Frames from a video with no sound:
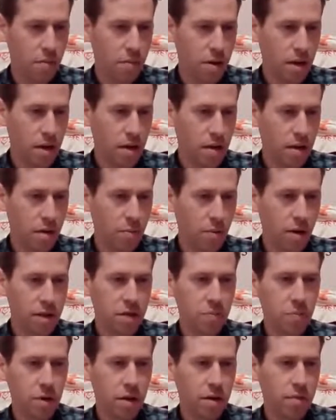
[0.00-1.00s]
in the
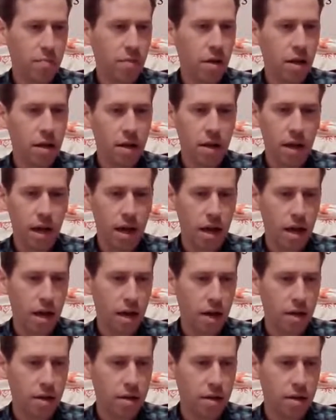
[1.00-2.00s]
breastplate.
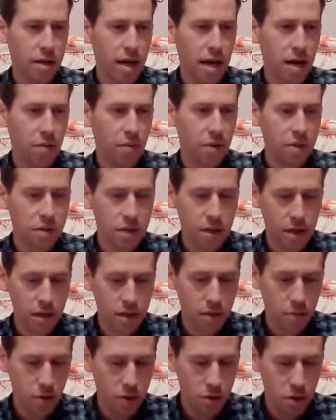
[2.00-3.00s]
And now we see in
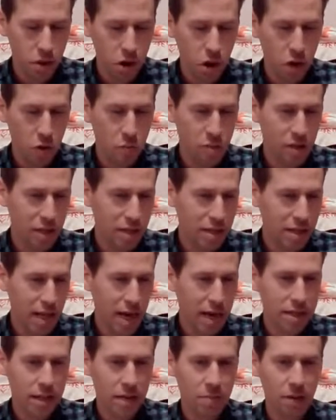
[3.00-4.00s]
the book of Job the
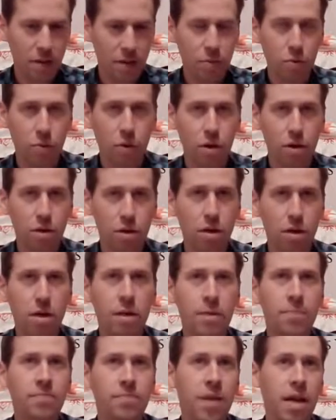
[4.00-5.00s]
exact same Hebrew word.
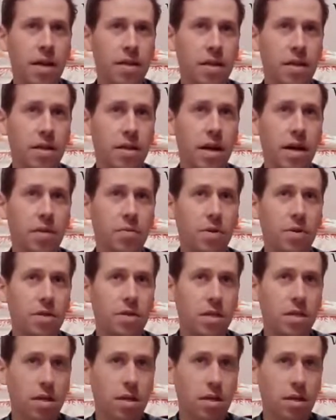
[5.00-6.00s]
And then now we
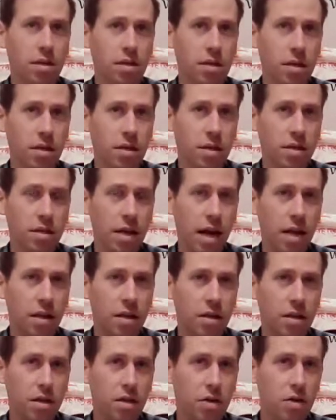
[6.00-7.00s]
see that this
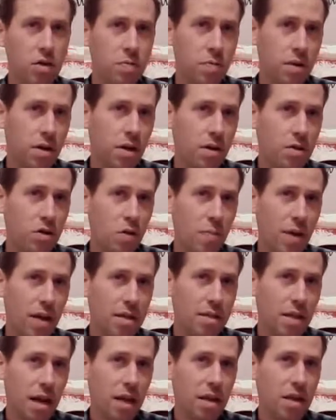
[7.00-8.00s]
island that used to be called
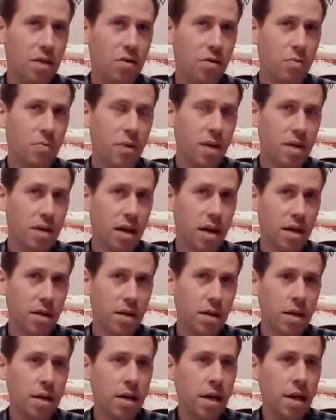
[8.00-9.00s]
Topaz Island or Pitdah
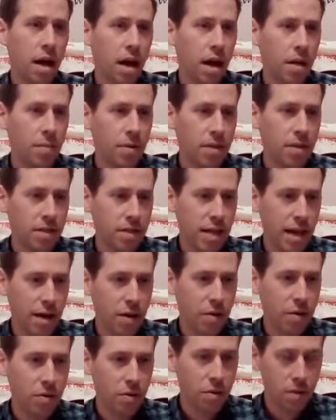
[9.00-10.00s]
is
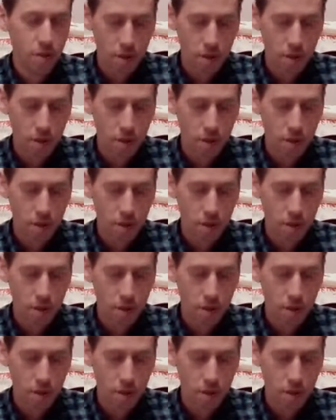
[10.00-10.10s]
now